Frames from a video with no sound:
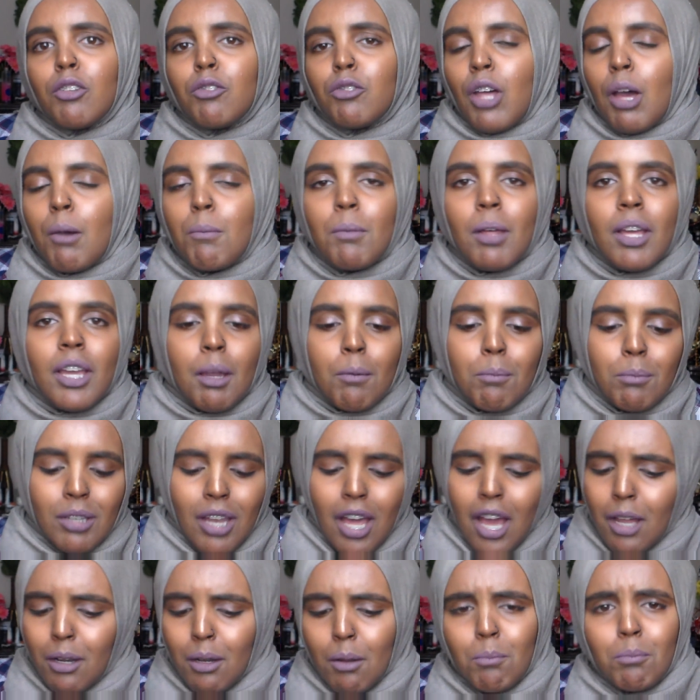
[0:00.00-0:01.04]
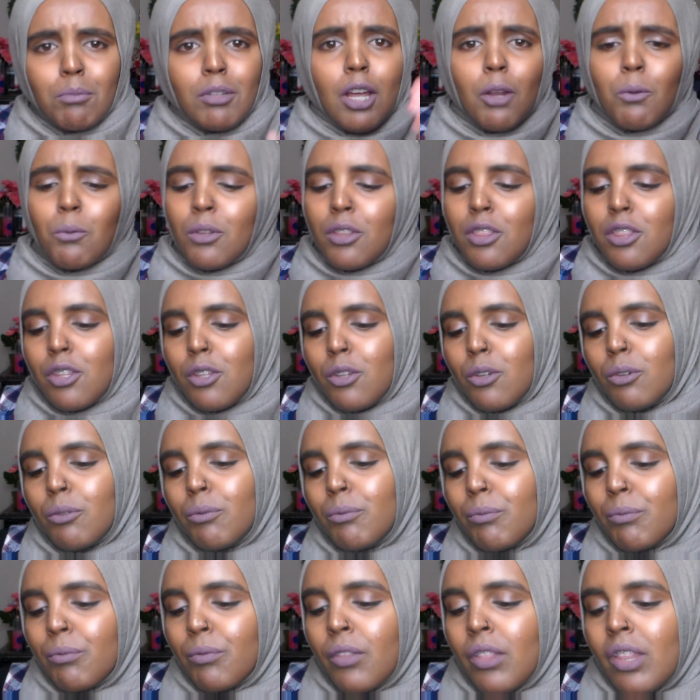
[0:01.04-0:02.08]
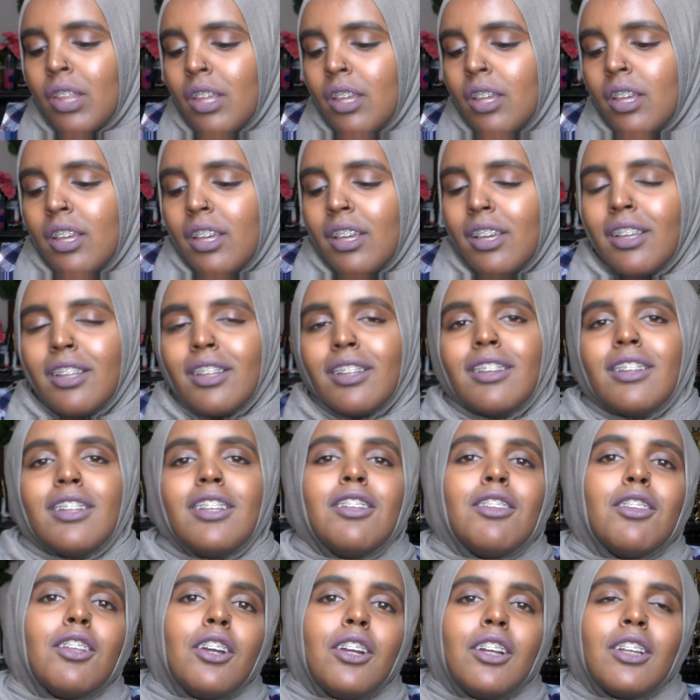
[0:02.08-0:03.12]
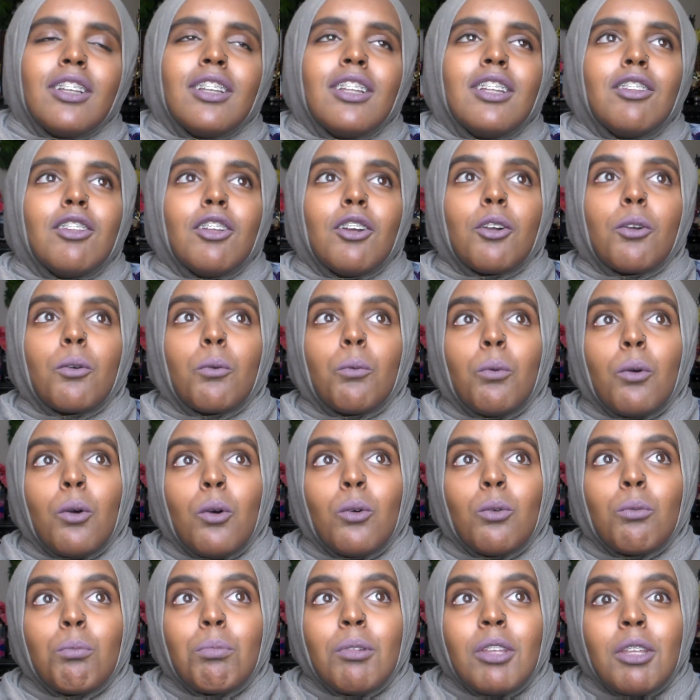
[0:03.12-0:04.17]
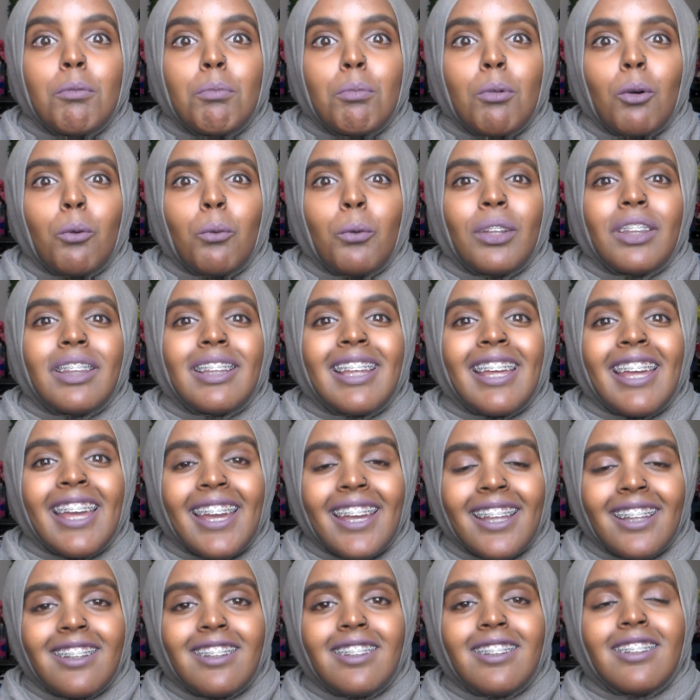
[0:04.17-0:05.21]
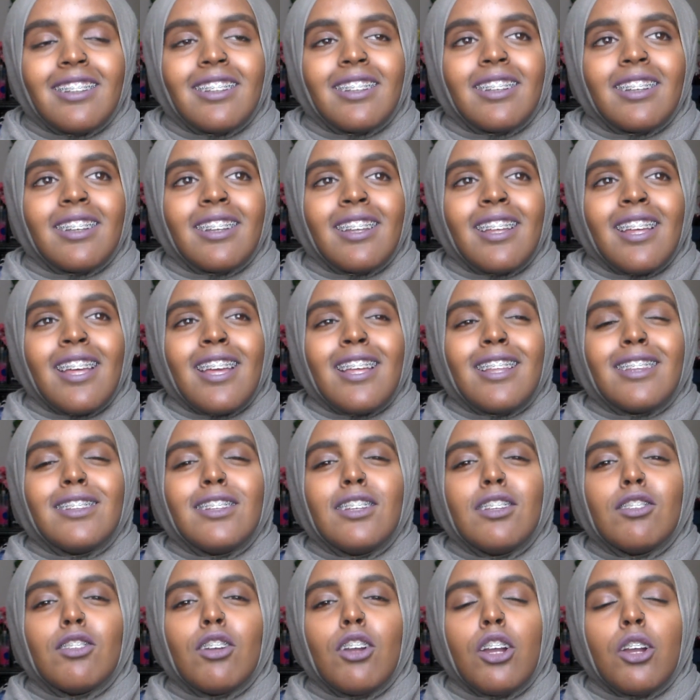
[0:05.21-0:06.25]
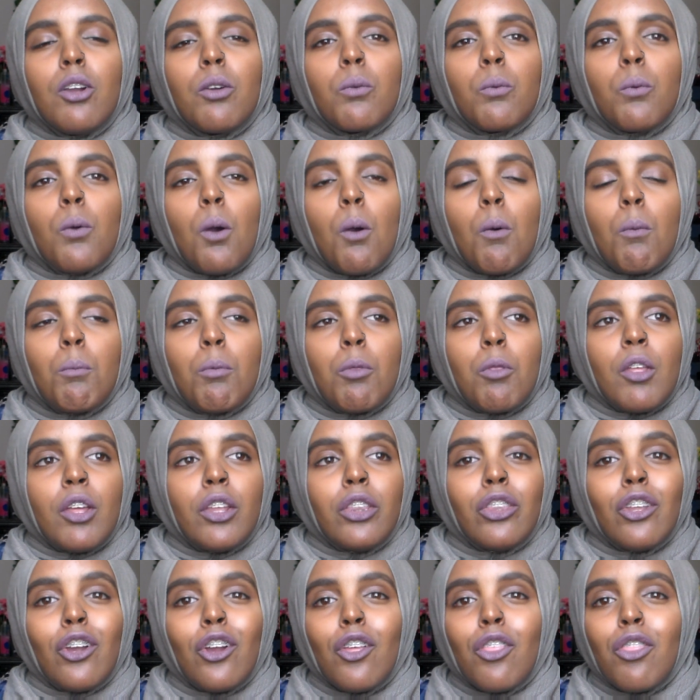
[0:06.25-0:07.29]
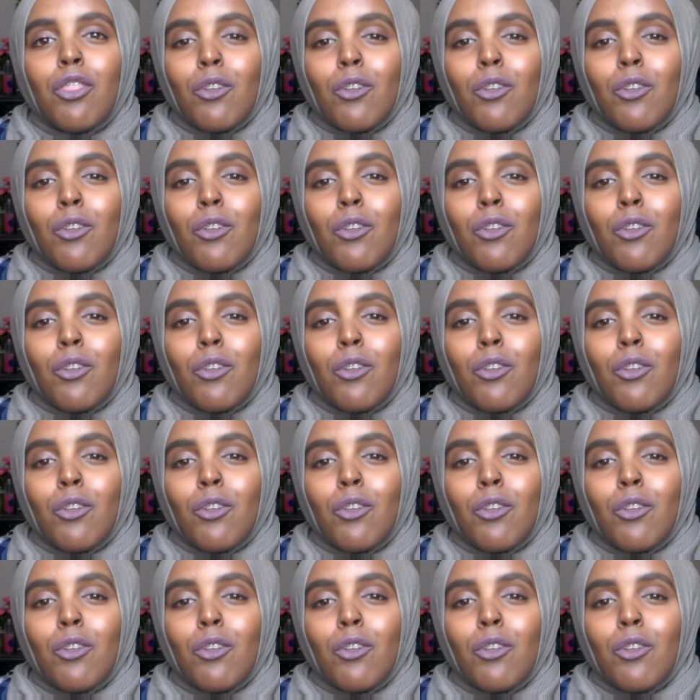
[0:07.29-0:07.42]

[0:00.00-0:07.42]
So I'm like, I'm done. I'm done with you. These are grown people with kids. These are grown in their